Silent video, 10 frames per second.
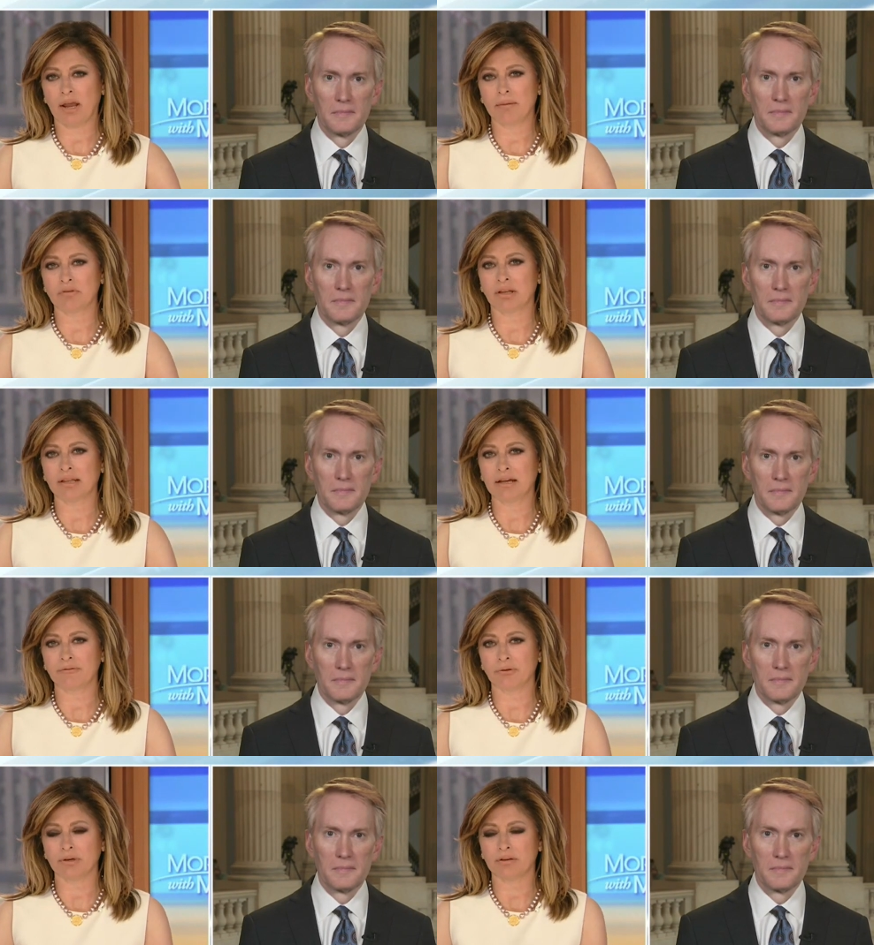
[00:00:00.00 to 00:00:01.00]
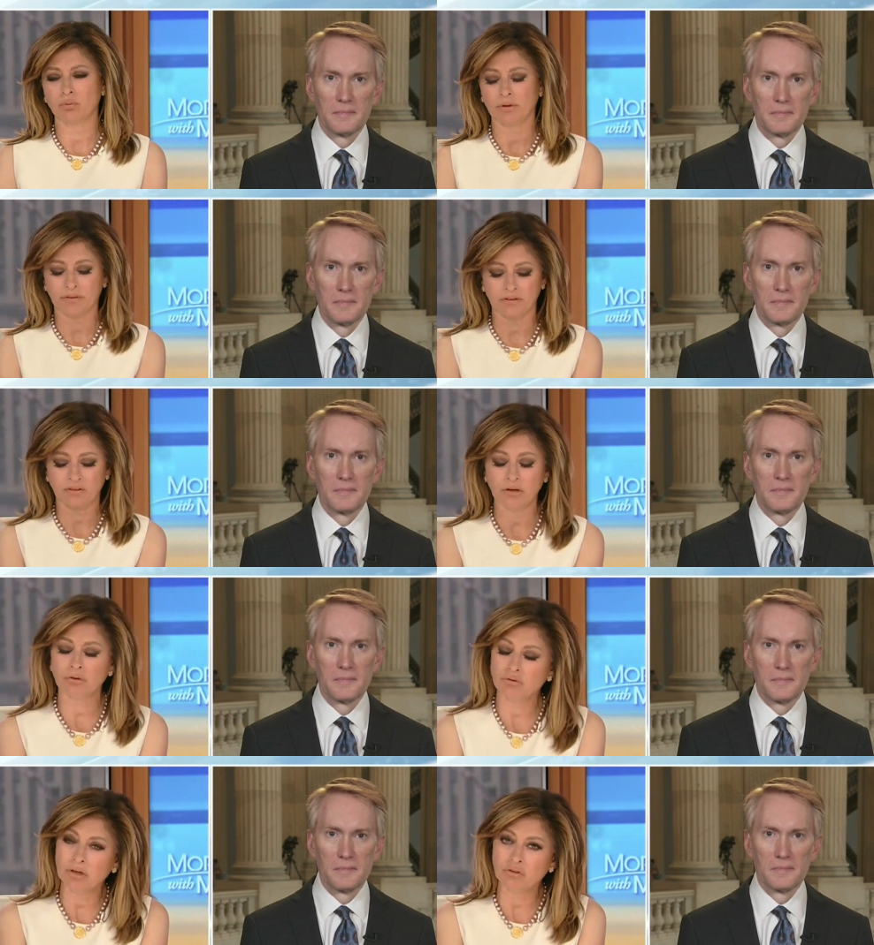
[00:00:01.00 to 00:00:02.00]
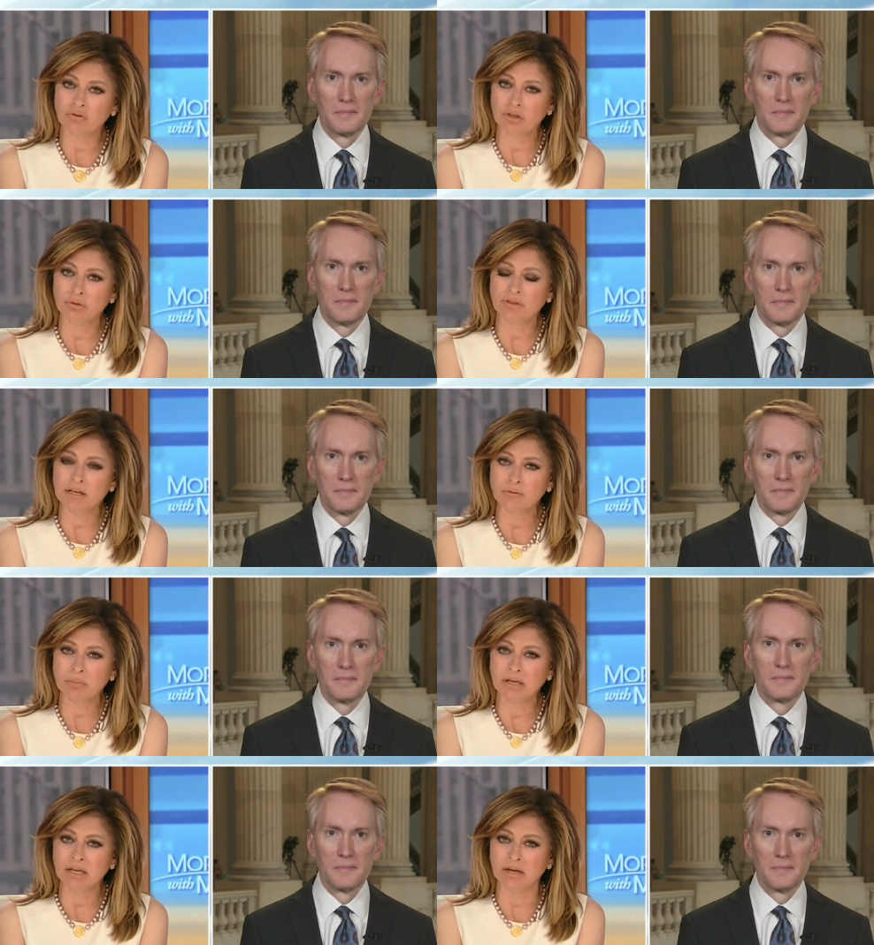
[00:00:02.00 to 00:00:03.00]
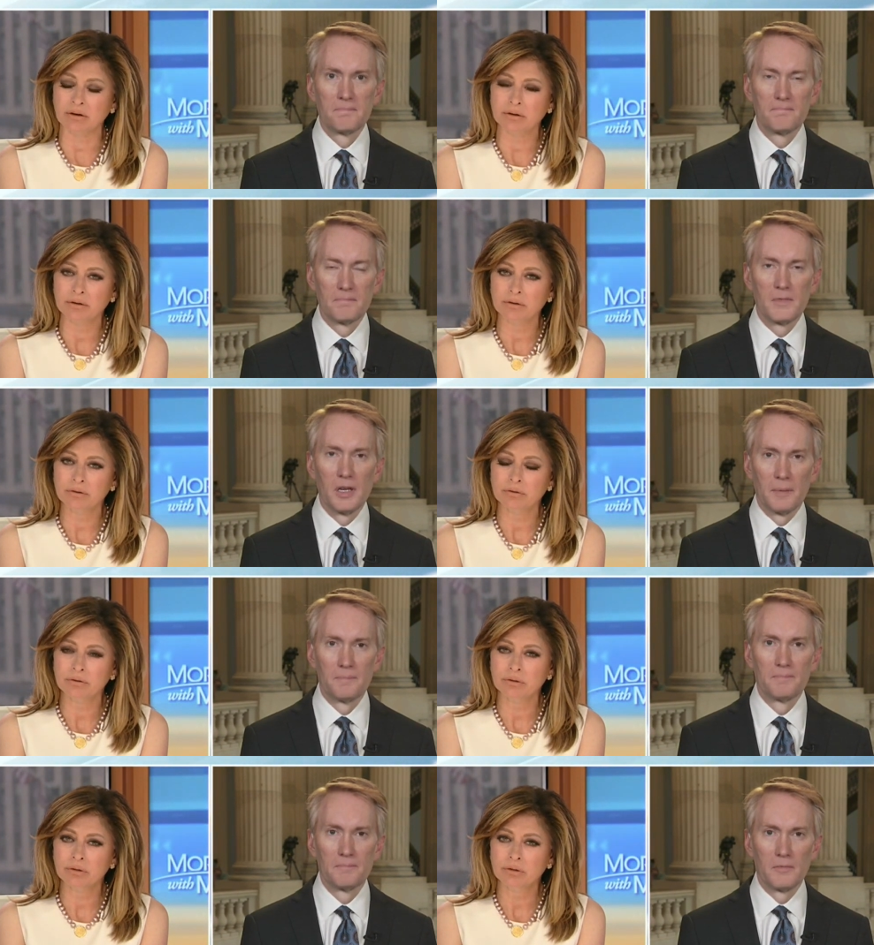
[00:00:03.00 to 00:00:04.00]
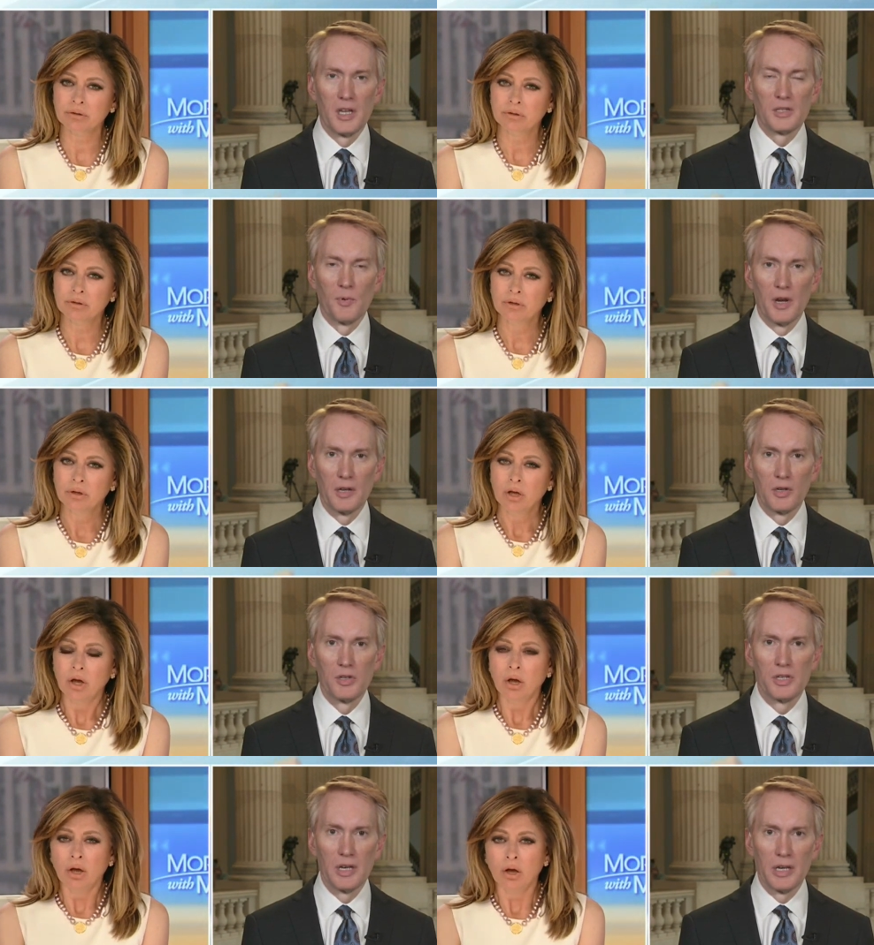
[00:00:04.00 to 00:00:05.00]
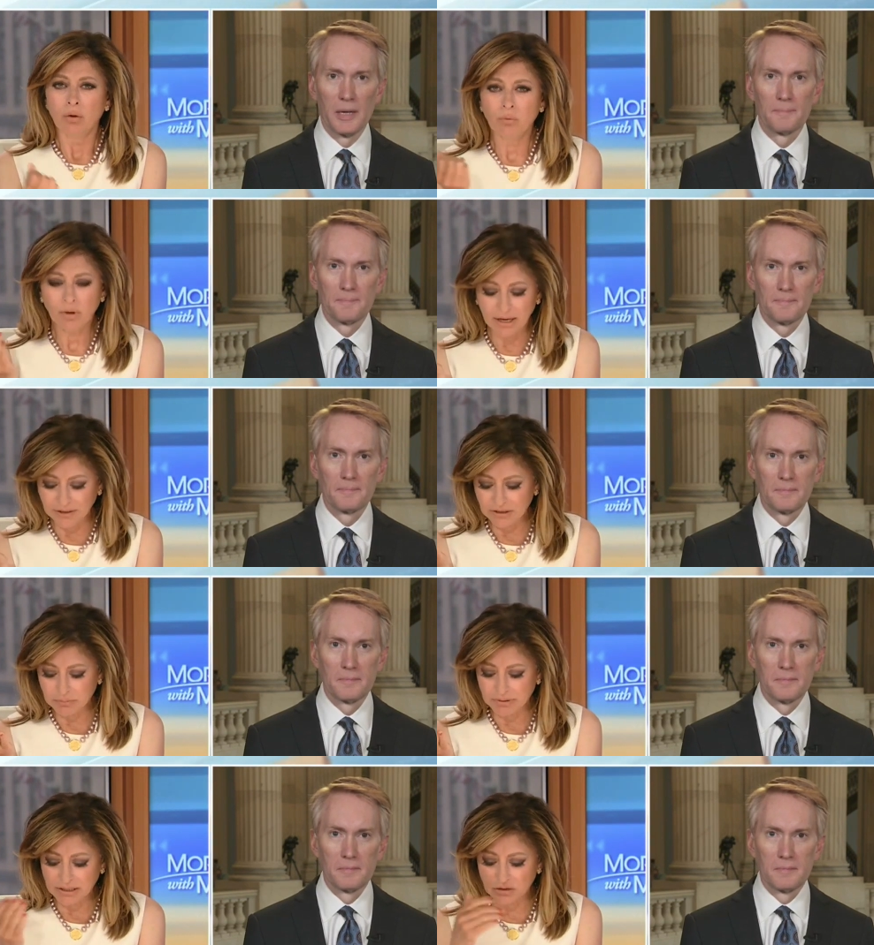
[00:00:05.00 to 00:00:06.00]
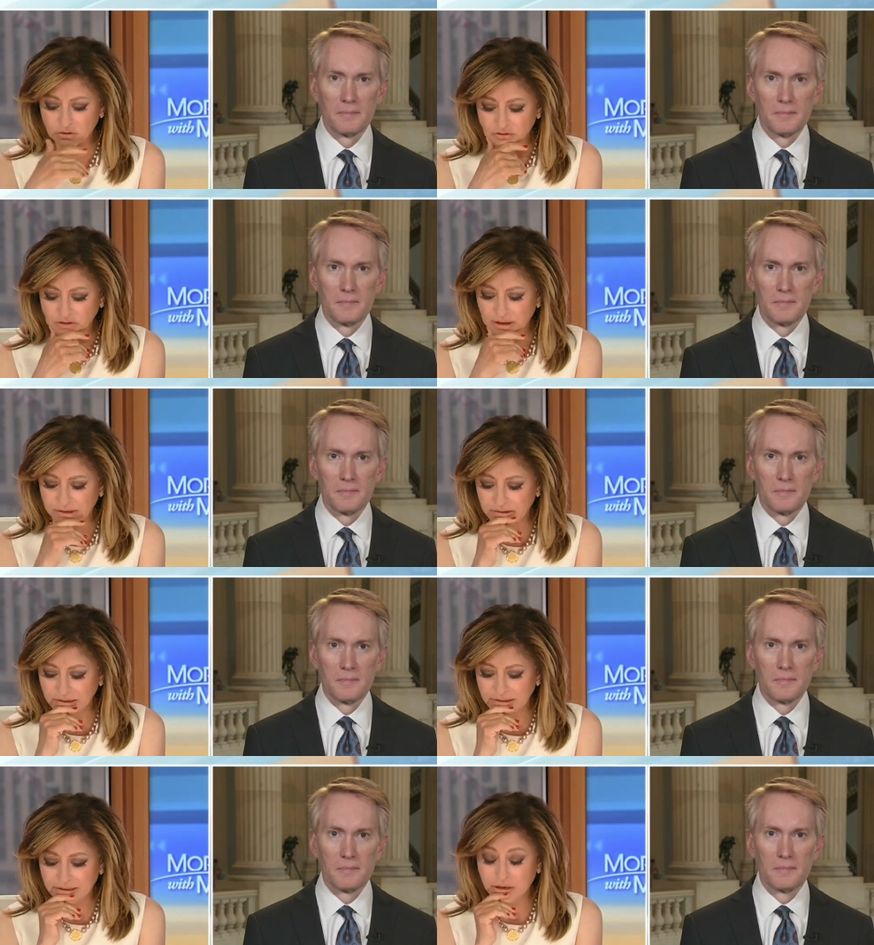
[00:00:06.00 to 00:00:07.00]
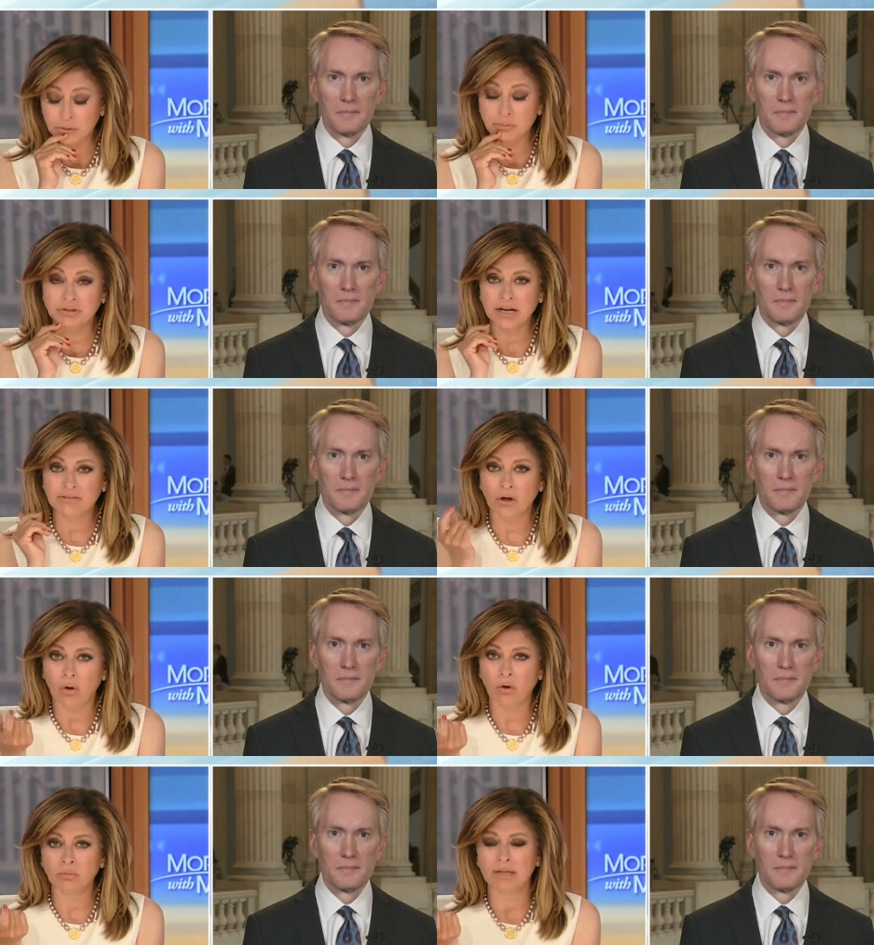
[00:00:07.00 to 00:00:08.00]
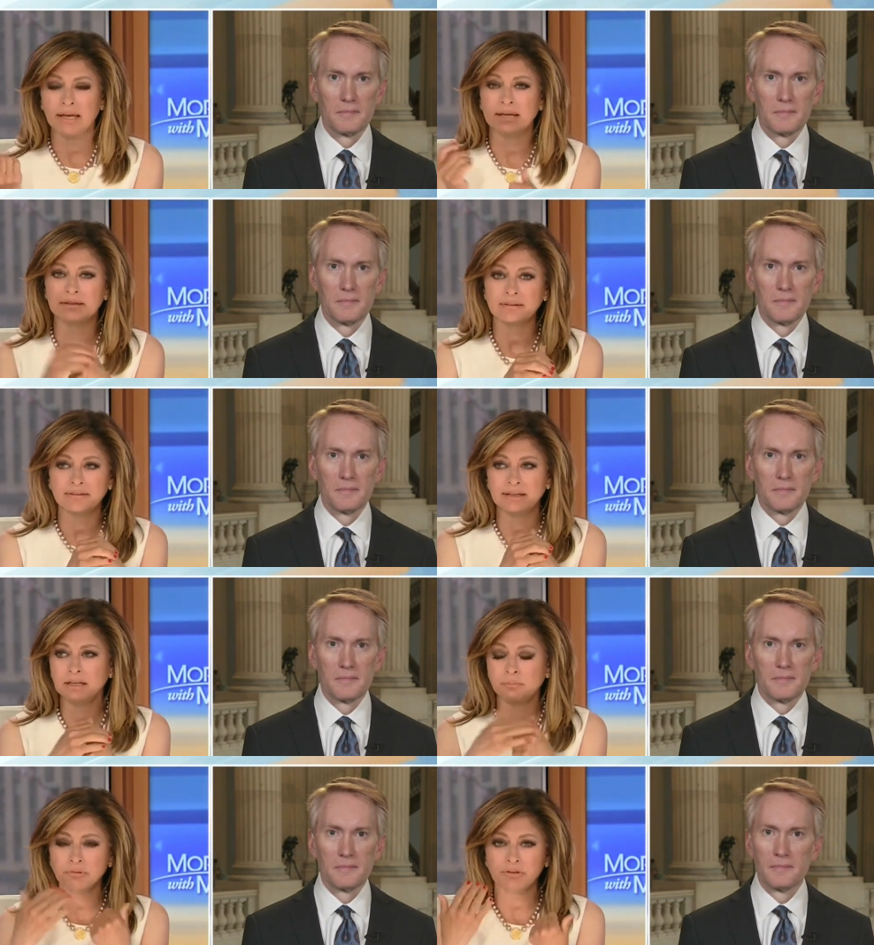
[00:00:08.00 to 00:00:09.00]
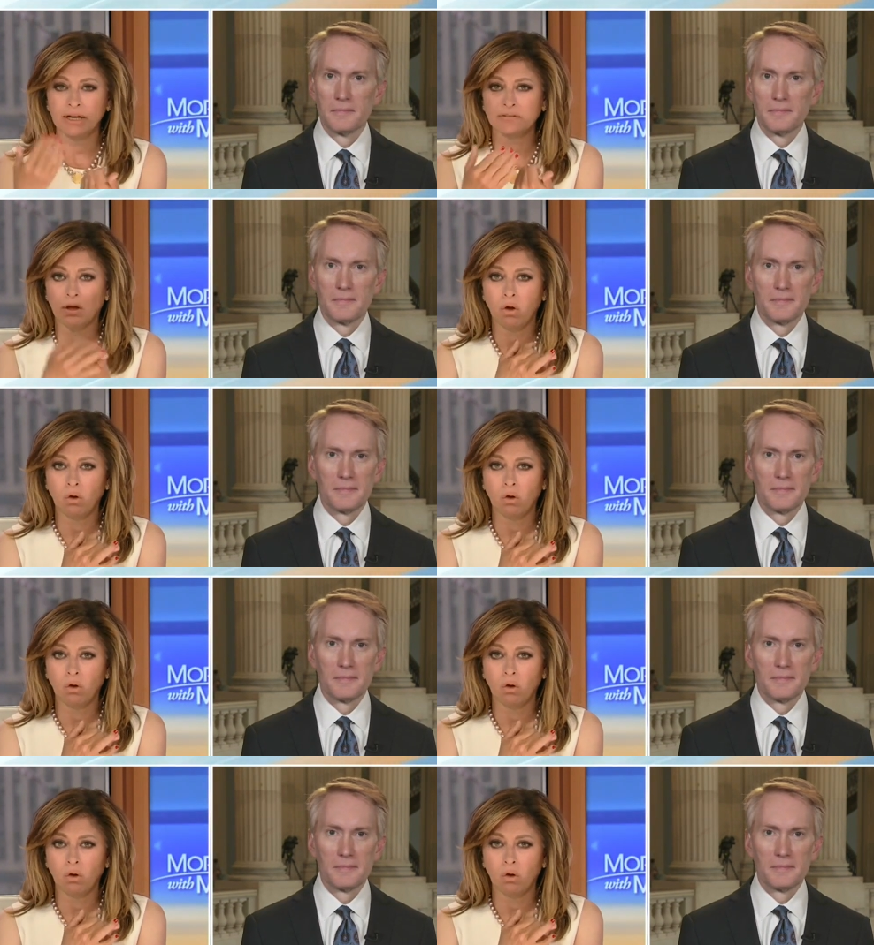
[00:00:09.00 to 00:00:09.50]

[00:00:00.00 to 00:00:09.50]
Speaker 1: James Lankford, is with us. Senator, it's great to see you. Thanks for being here.
Speaker 2: Yeah. Thanks, Maria. Good to see you again. Well,
Speaker 1: Antony Blinken just said uh, they're going to protect the homeland. They didn't protect the